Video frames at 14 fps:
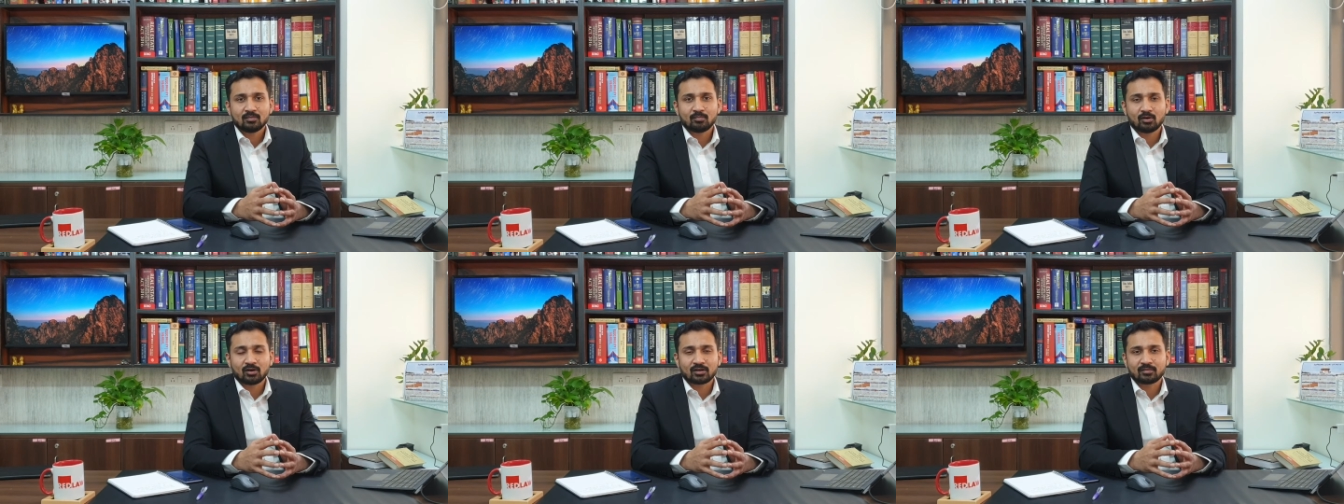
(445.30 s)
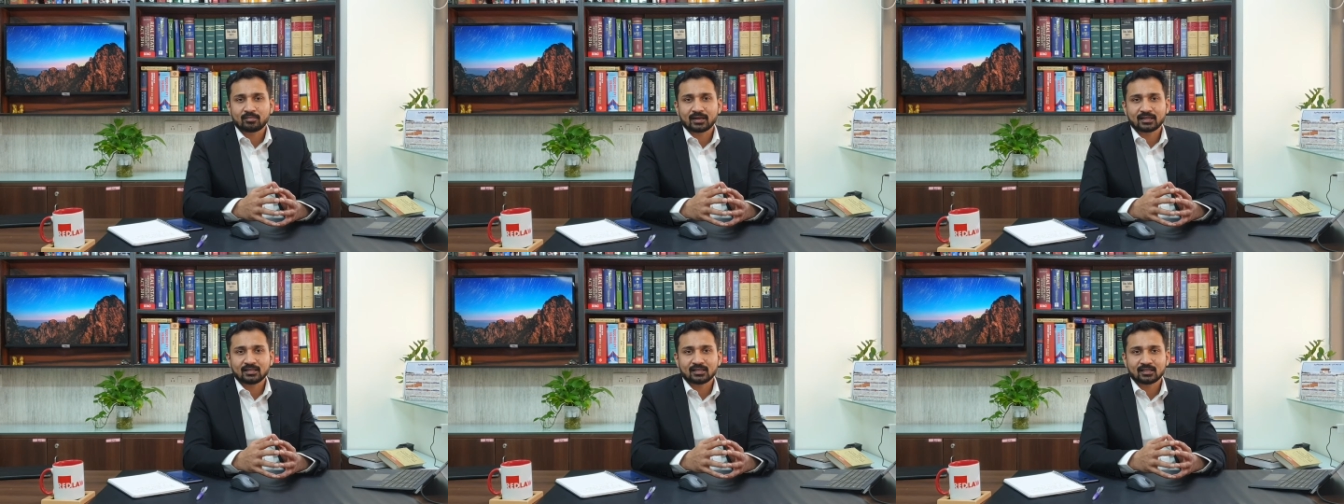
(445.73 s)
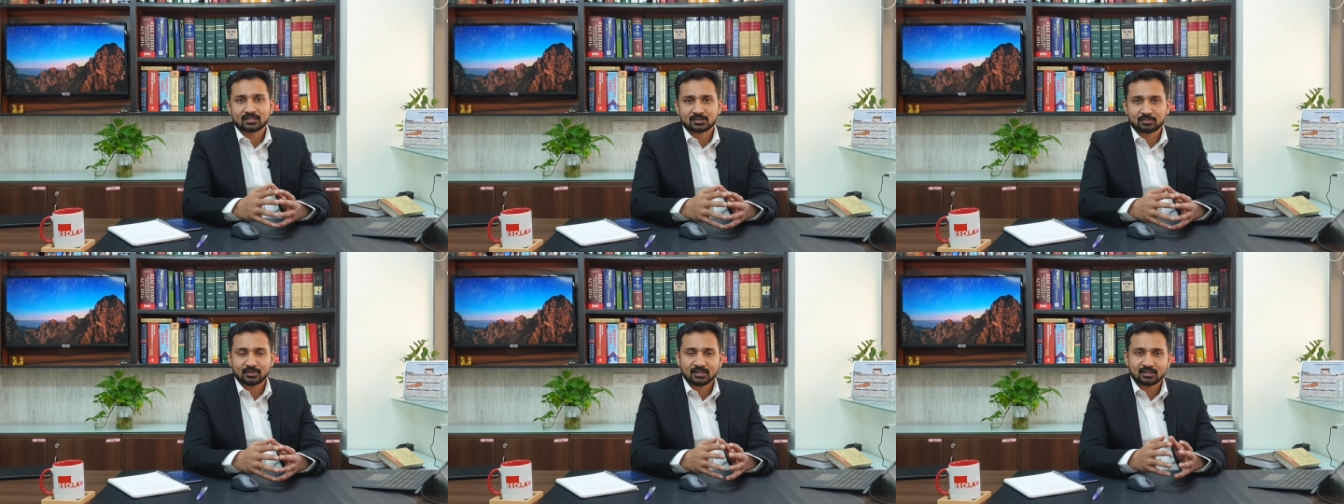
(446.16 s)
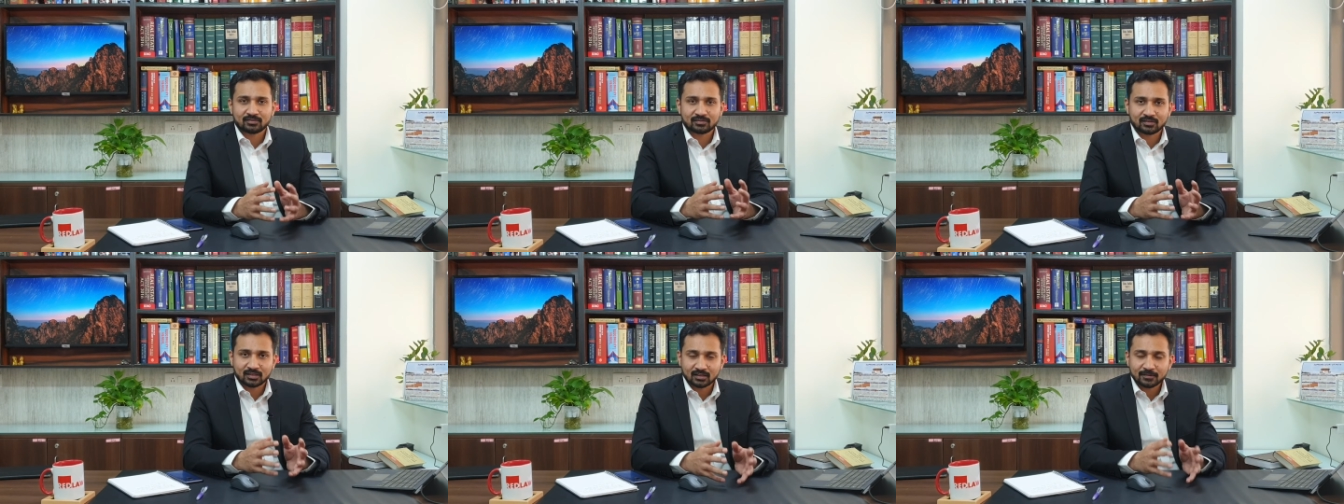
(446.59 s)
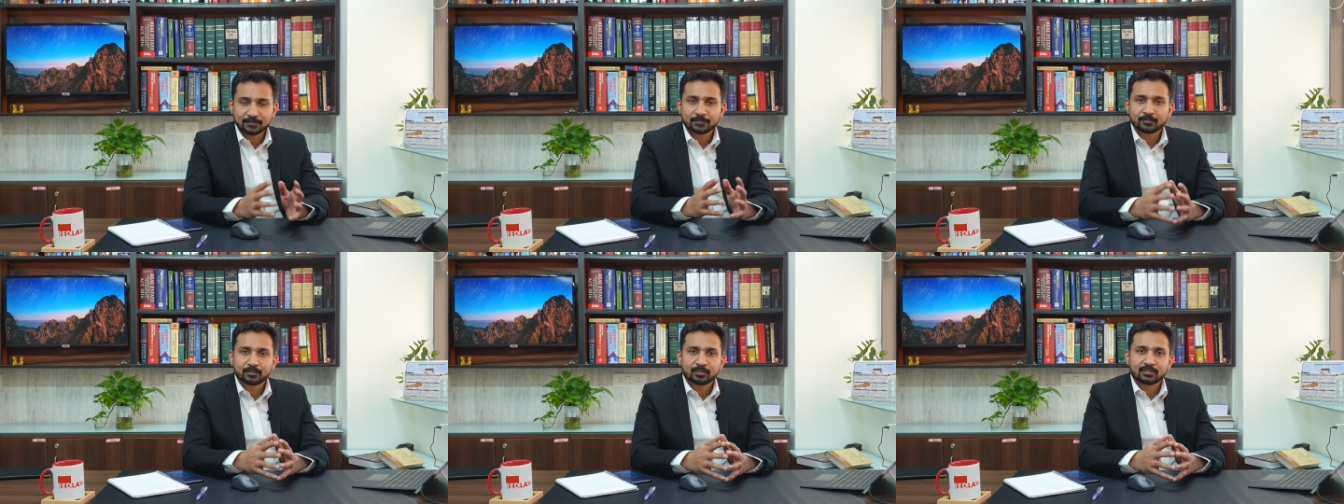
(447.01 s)
borne by the husband if the
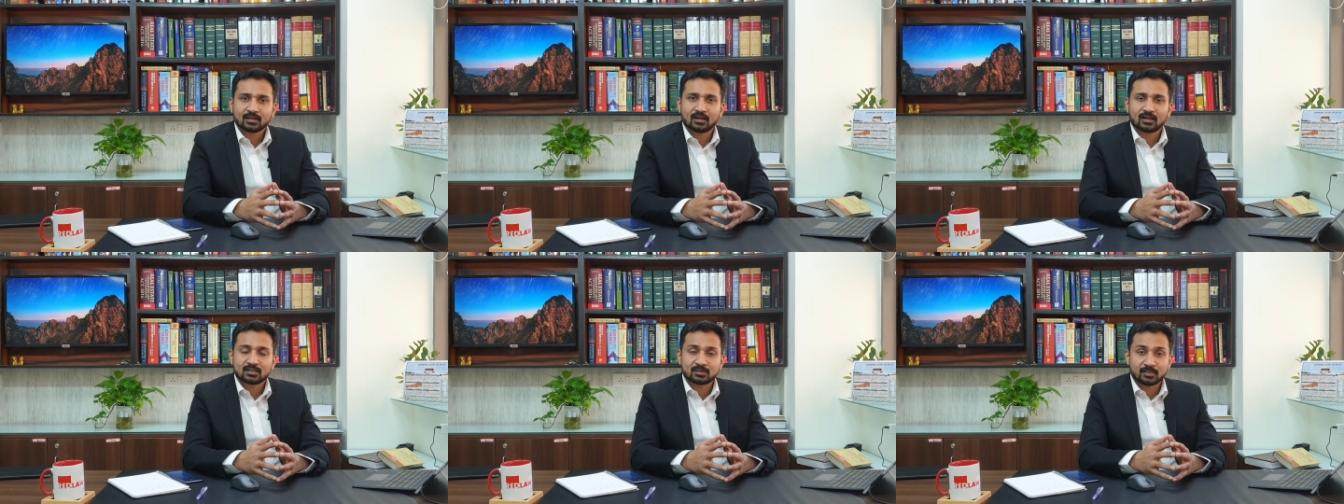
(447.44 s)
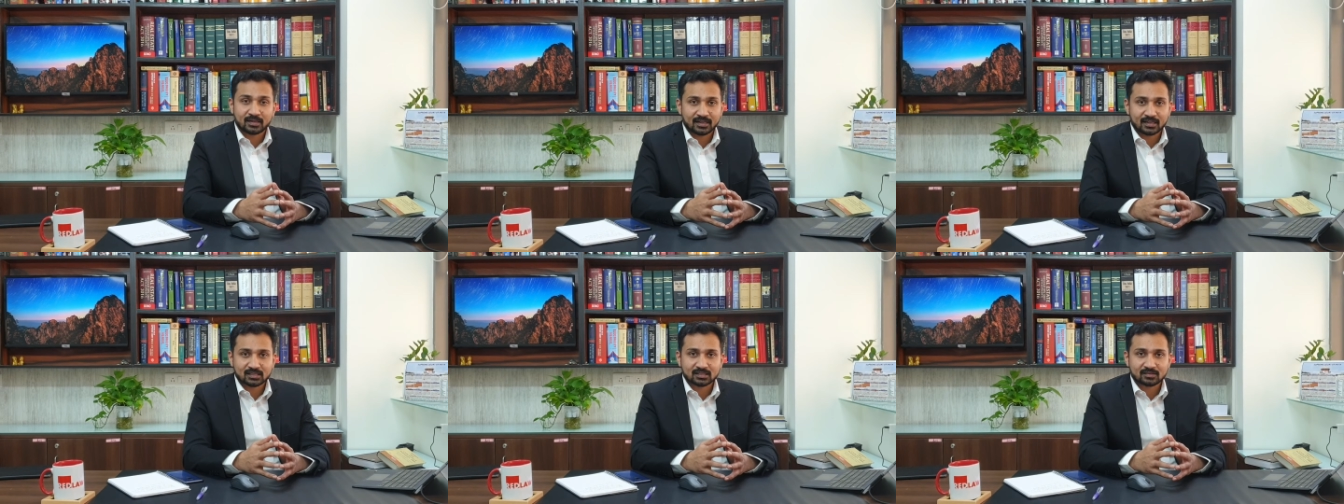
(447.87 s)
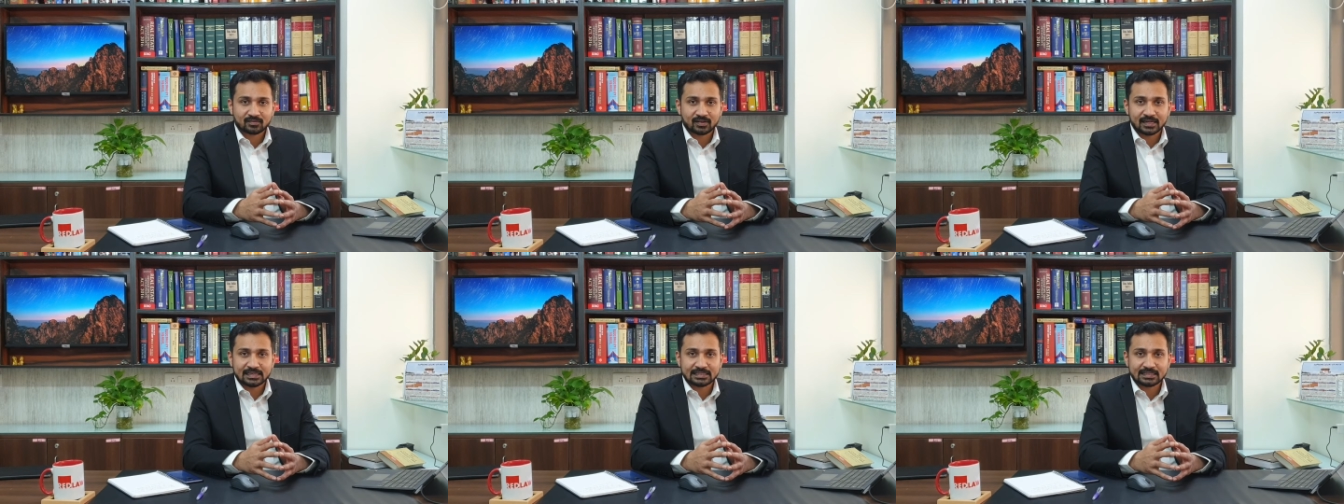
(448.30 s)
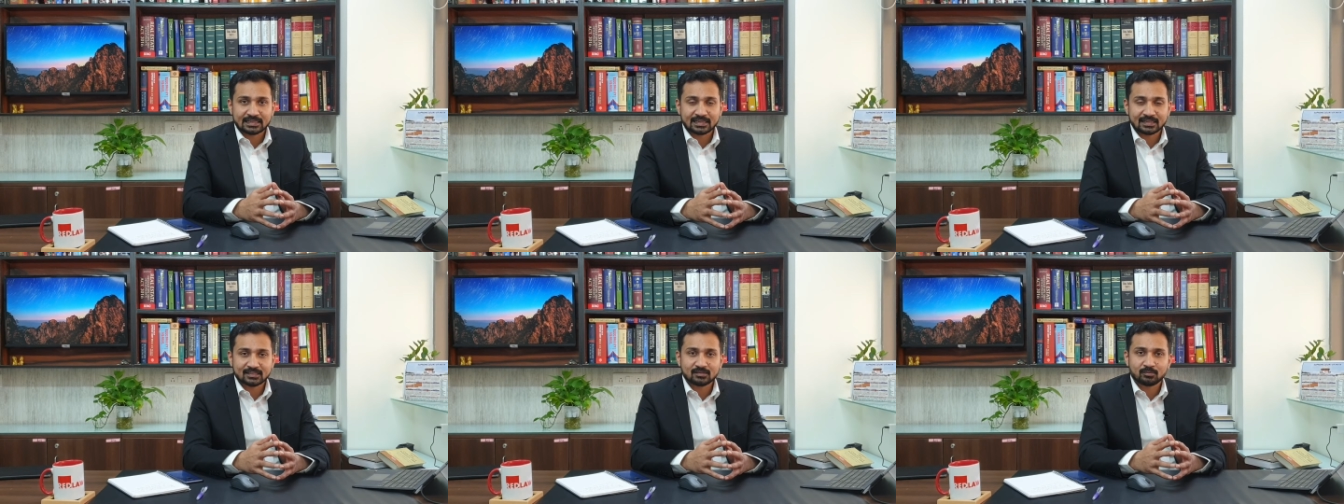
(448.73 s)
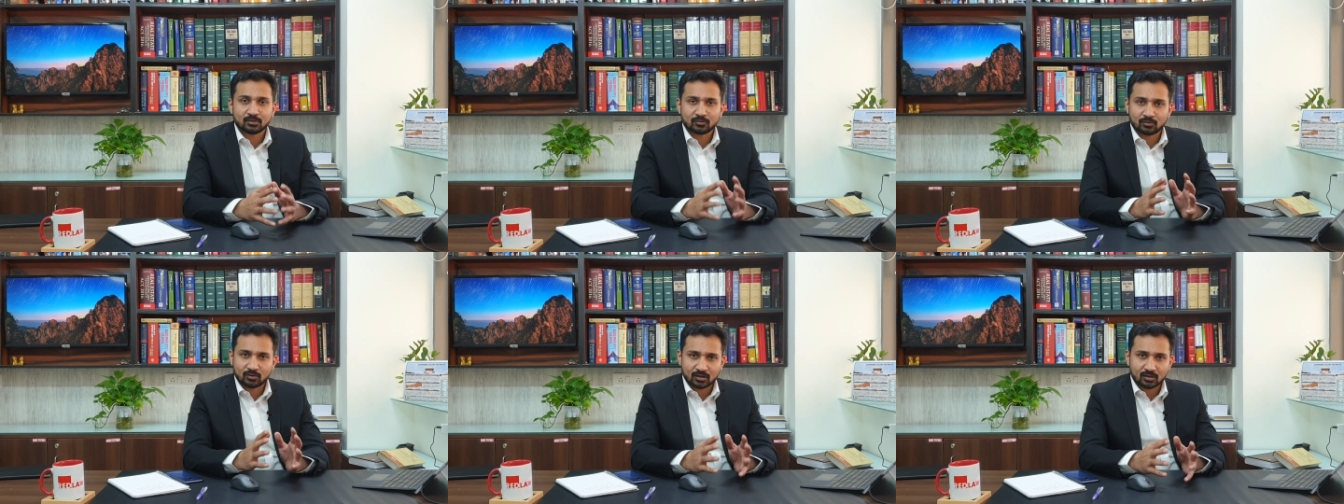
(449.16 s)
husband has filed the case
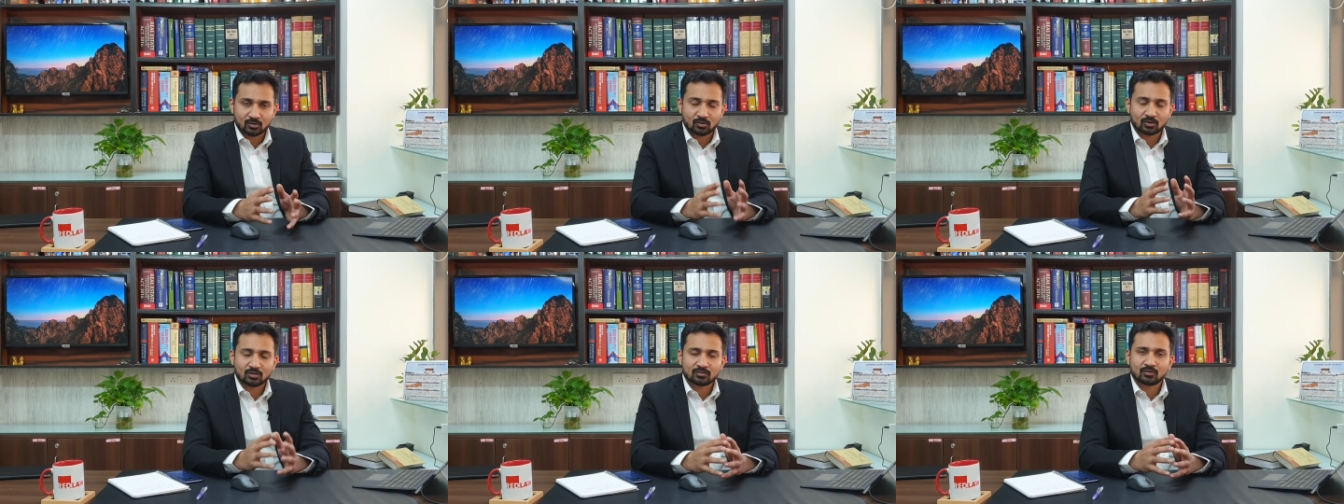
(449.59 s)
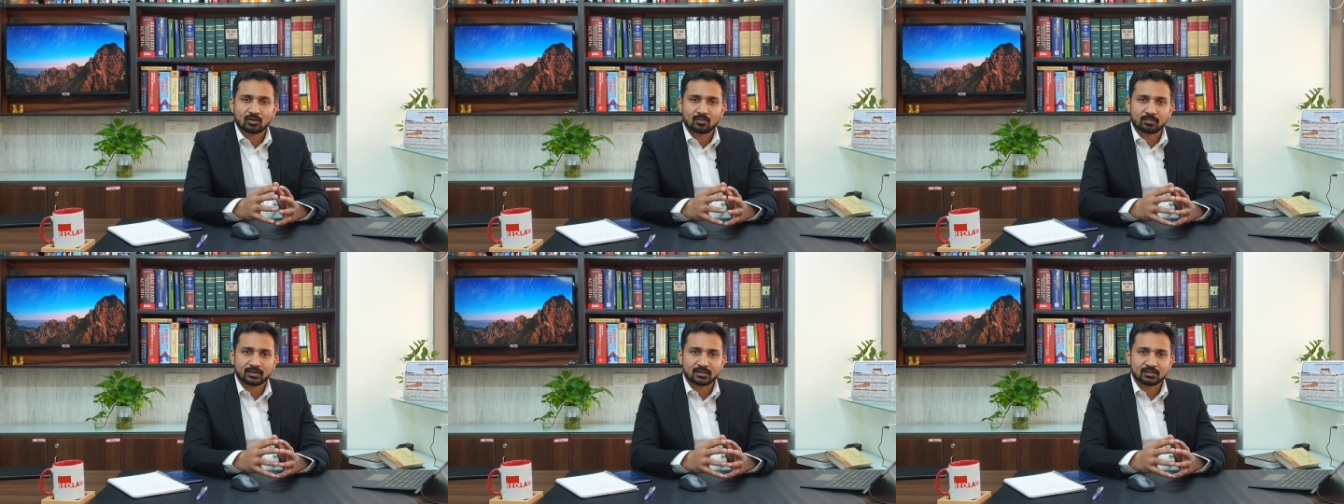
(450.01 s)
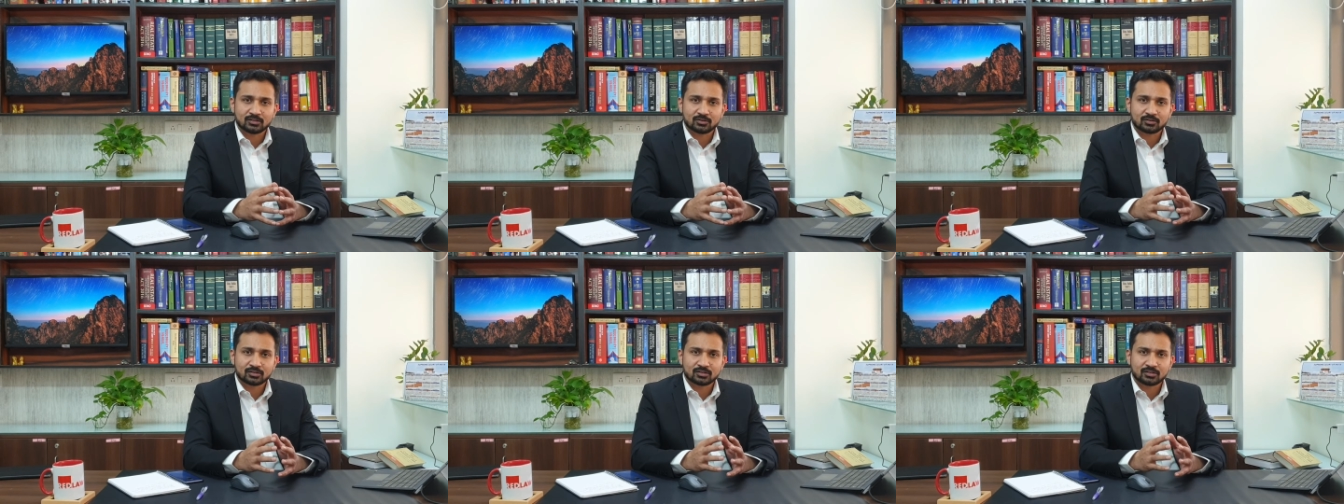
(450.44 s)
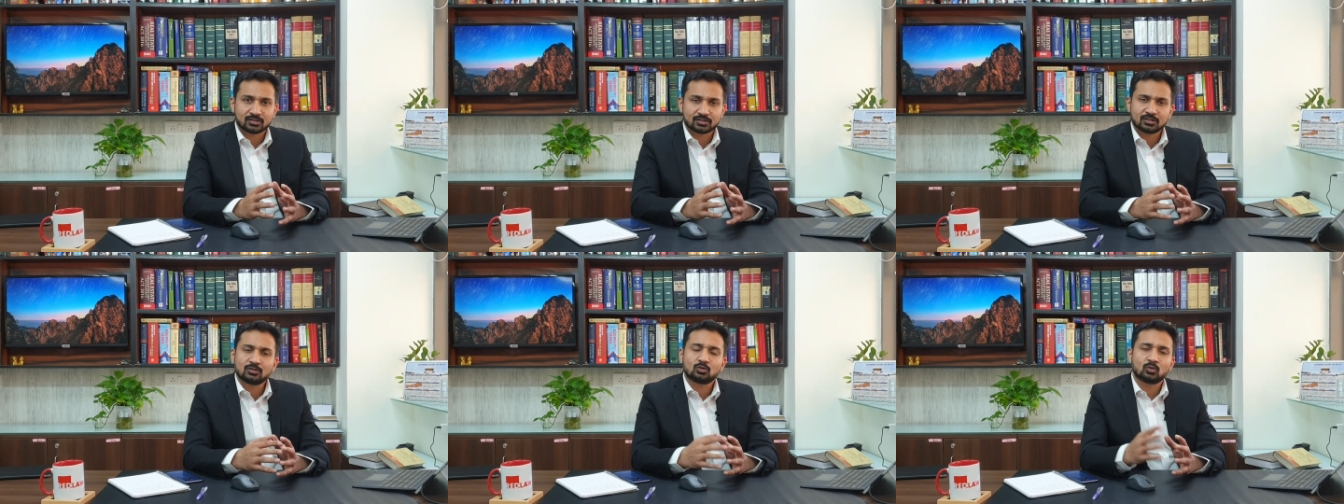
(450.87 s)
before a court of competent jurisdiction,